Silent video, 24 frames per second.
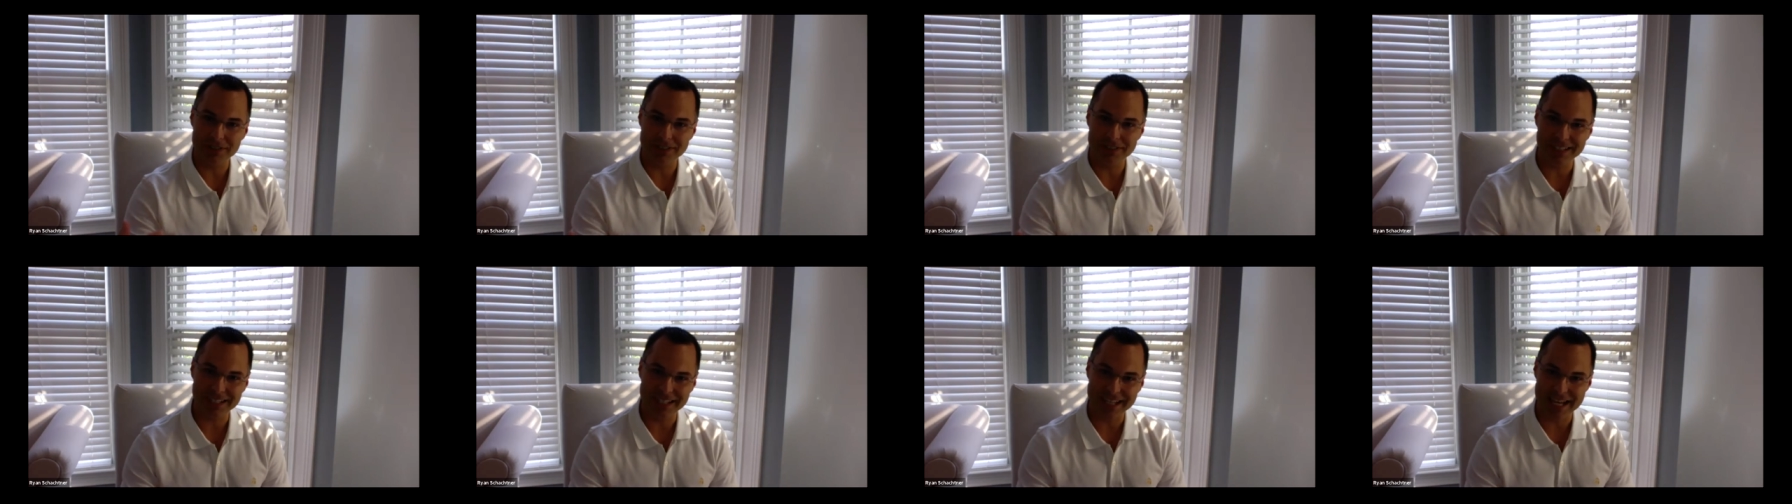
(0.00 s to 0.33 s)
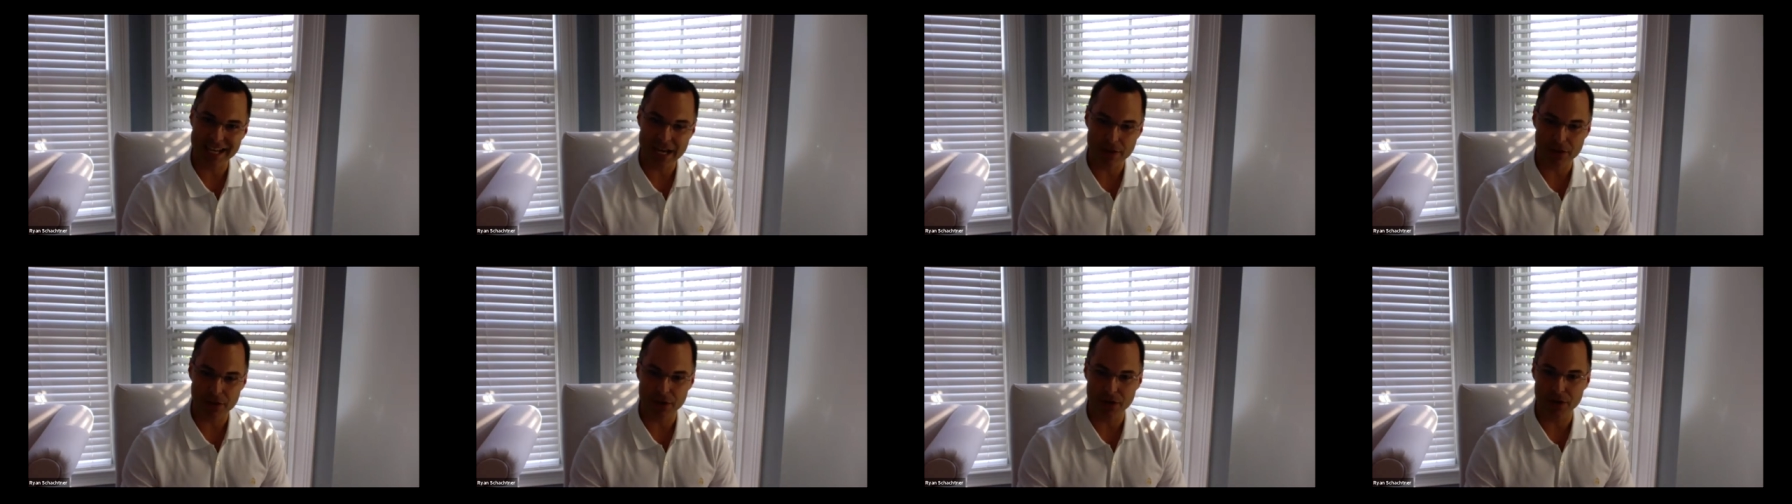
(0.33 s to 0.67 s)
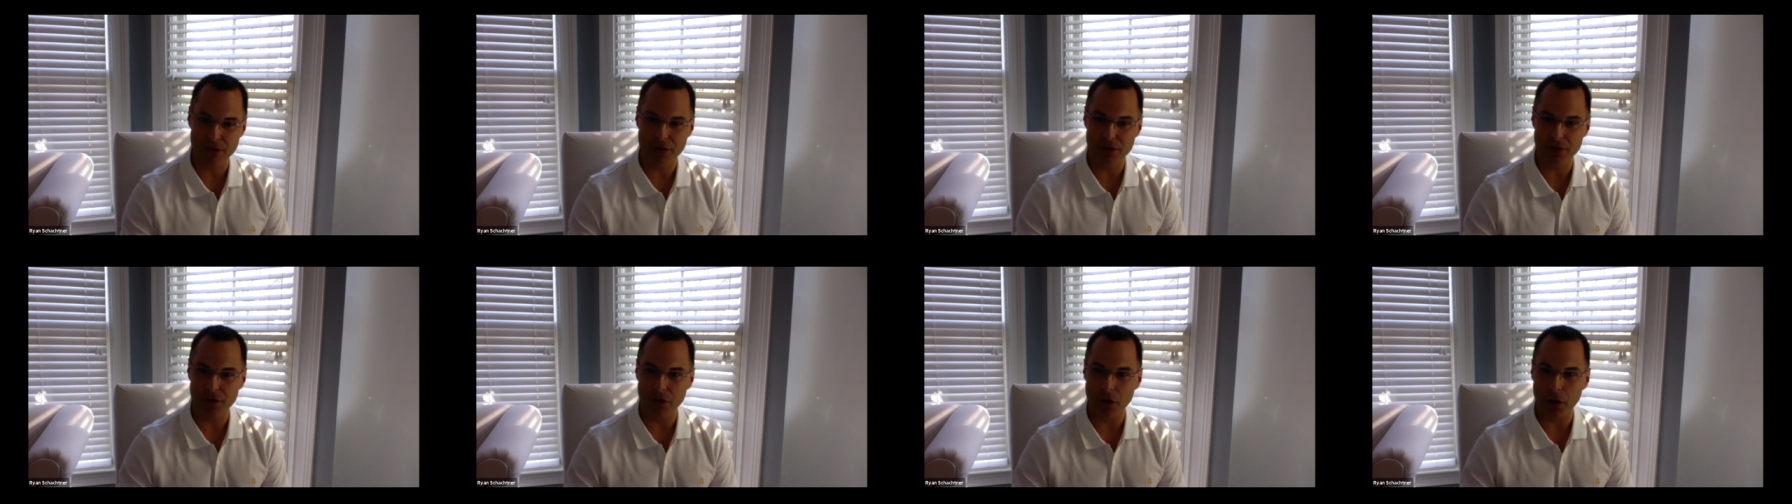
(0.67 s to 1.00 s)

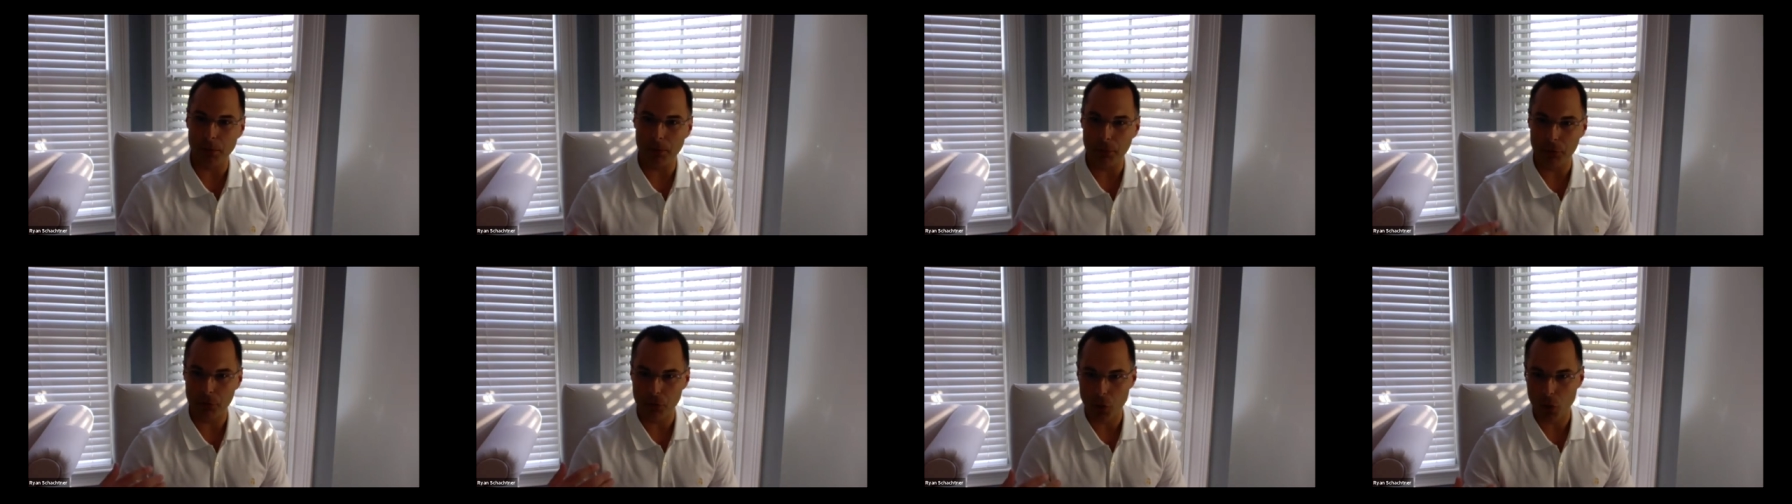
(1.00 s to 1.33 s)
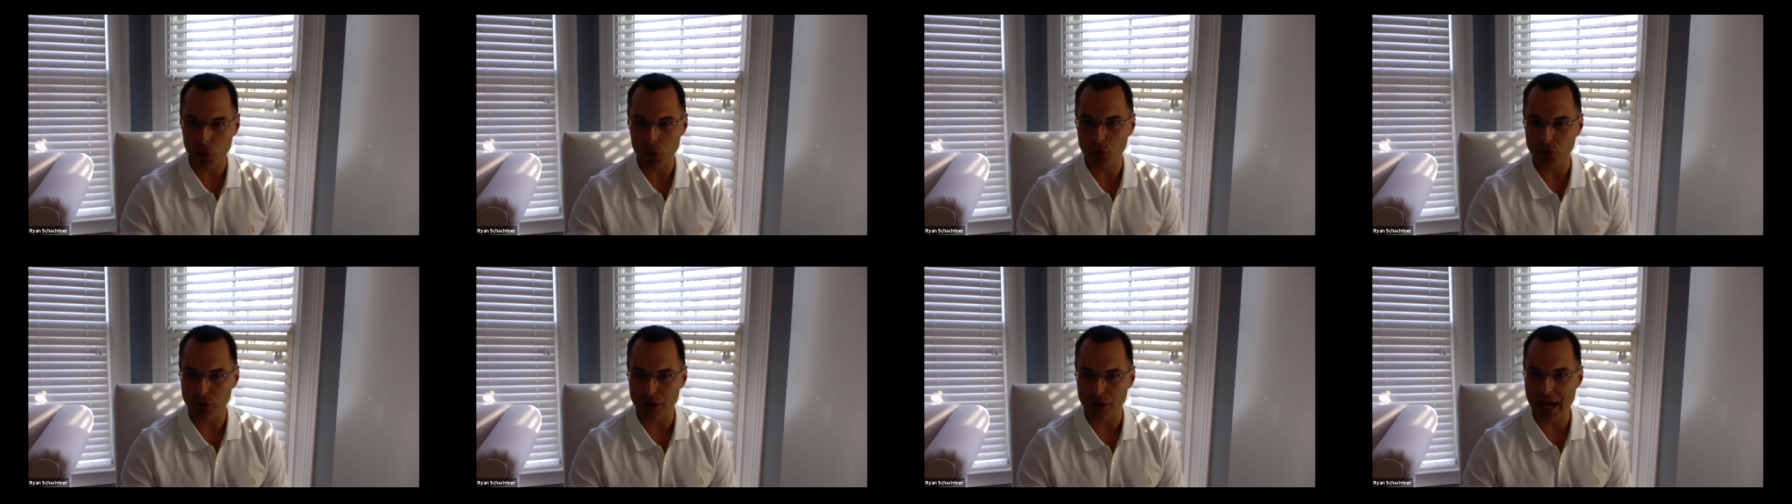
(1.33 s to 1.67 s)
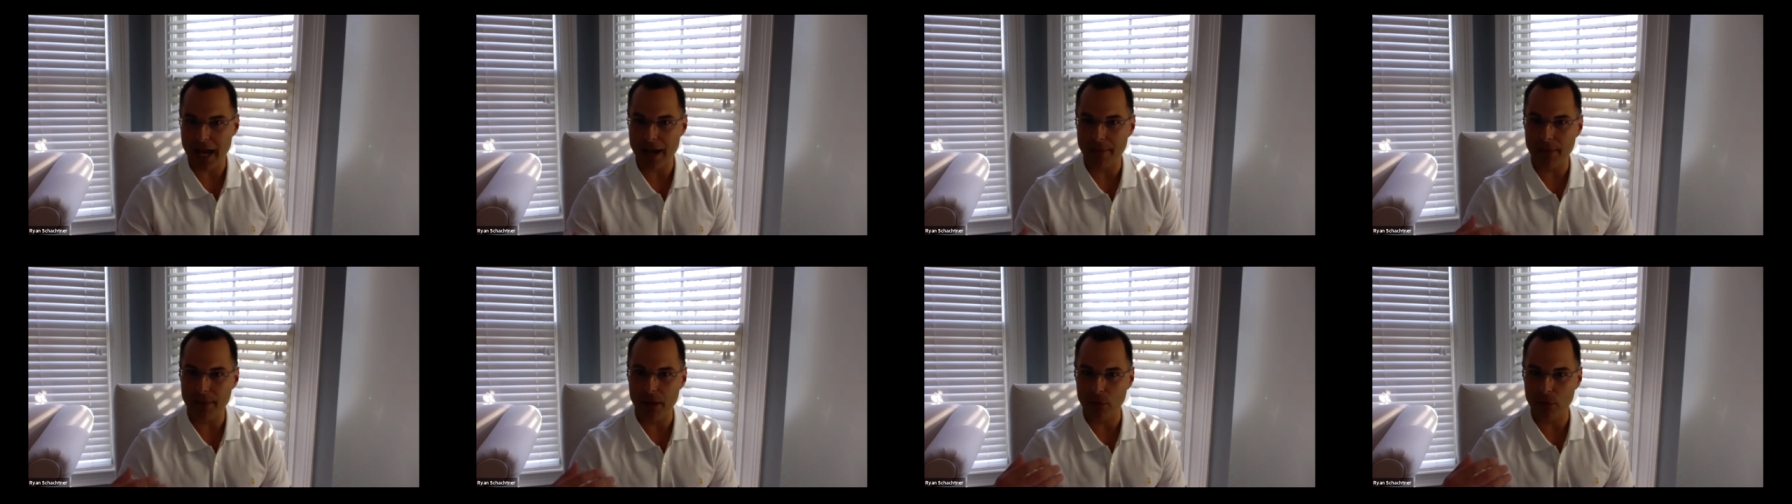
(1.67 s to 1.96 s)
together a program,